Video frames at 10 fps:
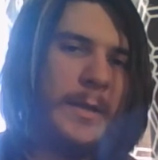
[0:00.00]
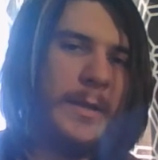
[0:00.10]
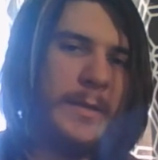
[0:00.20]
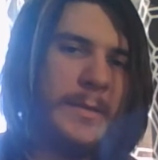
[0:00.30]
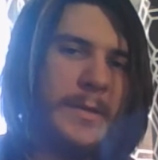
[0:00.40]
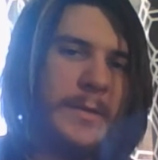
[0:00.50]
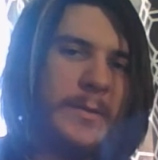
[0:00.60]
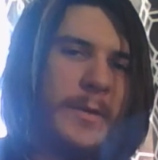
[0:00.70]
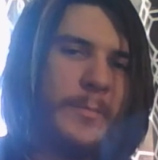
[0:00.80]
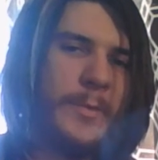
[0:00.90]
it did
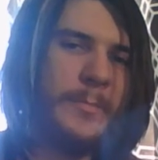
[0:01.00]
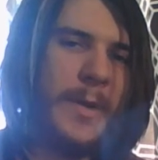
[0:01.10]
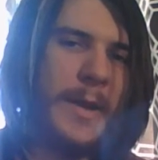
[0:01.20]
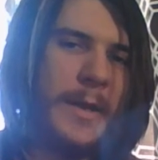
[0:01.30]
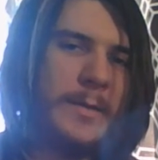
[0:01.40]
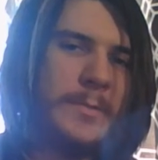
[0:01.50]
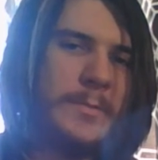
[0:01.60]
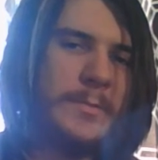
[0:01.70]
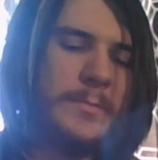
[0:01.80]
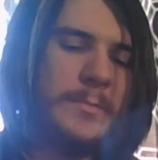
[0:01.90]
come with
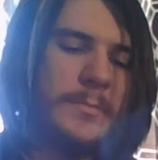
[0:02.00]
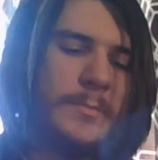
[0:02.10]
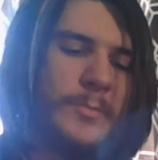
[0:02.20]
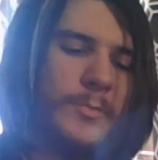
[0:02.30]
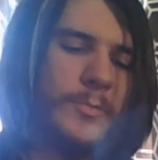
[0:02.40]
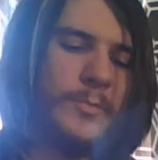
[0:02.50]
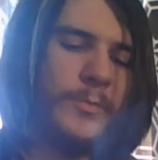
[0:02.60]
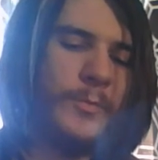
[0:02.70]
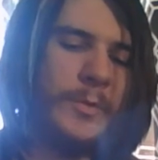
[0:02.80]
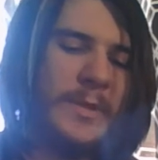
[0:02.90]
packs,
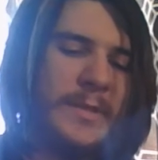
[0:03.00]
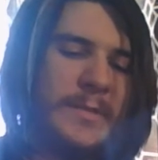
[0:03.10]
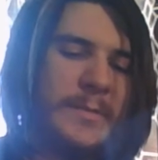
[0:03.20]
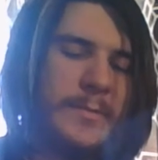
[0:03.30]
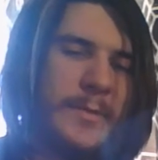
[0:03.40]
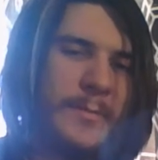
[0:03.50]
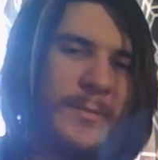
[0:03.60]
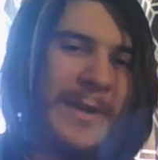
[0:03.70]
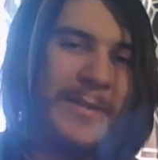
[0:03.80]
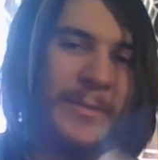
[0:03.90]
or at least a
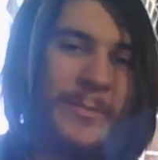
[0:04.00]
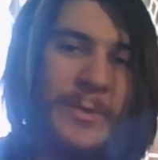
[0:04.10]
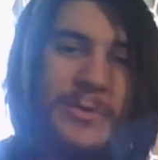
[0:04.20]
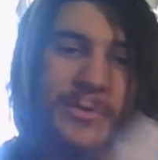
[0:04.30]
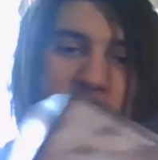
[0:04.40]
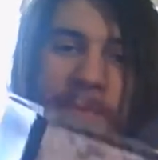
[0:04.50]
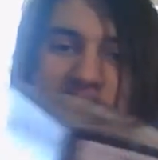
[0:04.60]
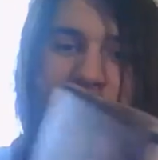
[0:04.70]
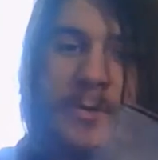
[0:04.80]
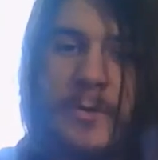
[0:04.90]
random
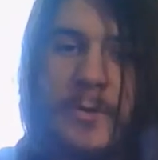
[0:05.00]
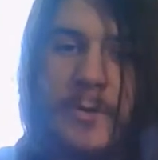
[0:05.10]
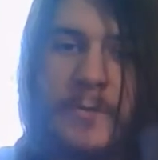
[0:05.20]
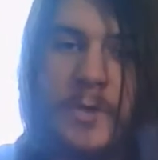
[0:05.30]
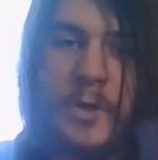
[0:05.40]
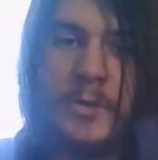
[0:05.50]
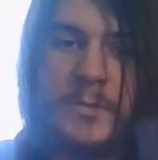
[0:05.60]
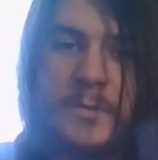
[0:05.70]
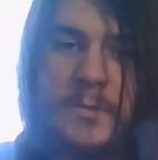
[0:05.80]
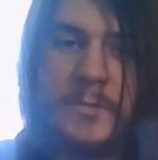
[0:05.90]
assortment of
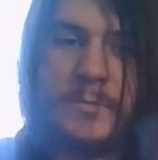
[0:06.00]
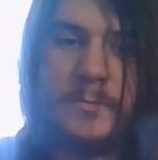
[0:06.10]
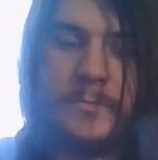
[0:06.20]
cards,